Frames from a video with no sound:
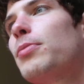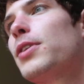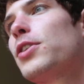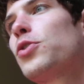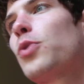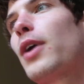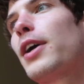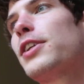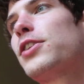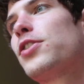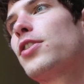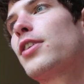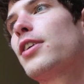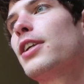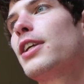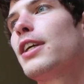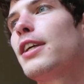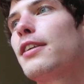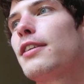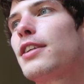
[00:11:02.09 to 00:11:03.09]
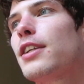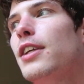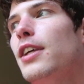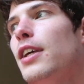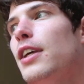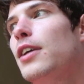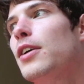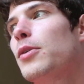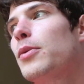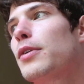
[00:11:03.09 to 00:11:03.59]
in twice, you're going to get
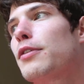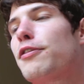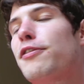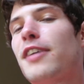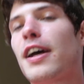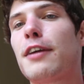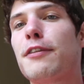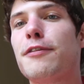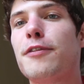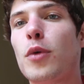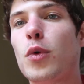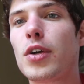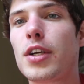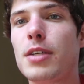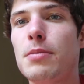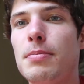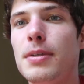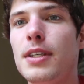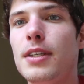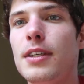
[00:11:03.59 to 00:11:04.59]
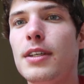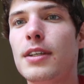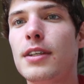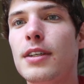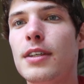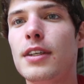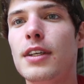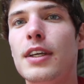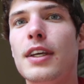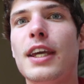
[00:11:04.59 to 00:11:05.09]
what, 540p,
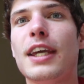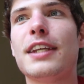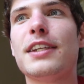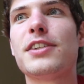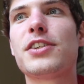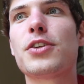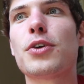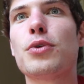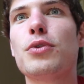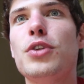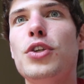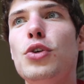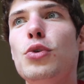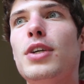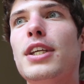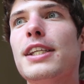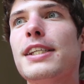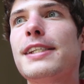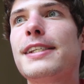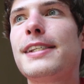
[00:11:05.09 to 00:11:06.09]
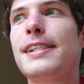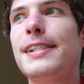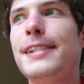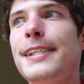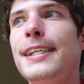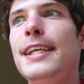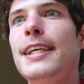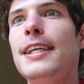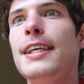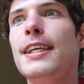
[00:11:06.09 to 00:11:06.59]
and so you can
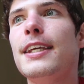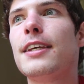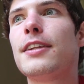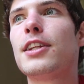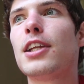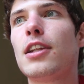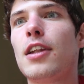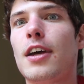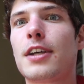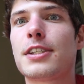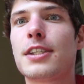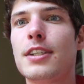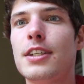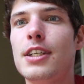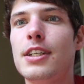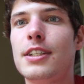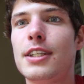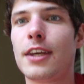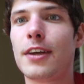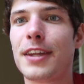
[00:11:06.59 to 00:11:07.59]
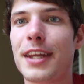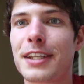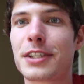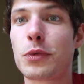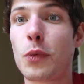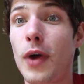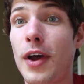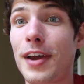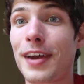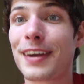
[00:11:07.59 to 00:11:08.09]
see the loss of detail. That's
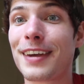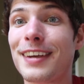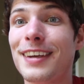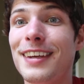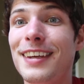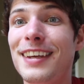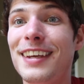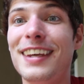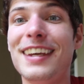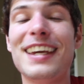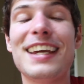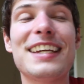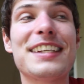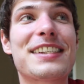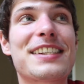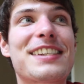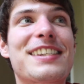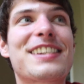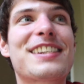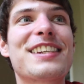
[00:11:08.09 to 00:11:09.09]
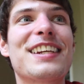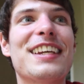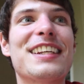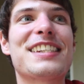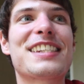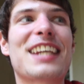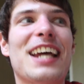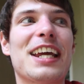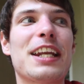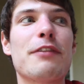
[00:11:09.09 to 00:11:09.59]
why it's
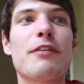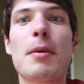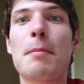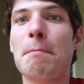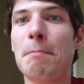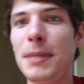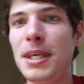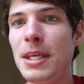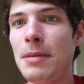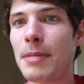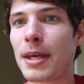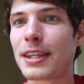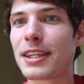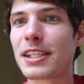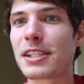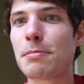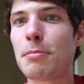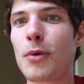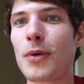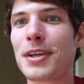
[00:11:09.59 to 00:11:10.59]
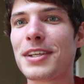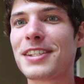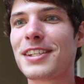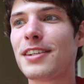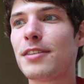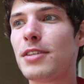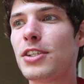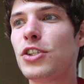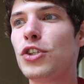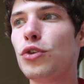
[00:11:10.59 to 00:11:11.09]
kind of a meme at this point to
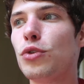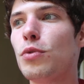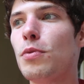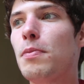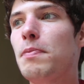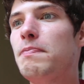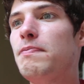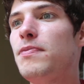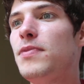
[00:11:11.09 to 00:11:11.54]
do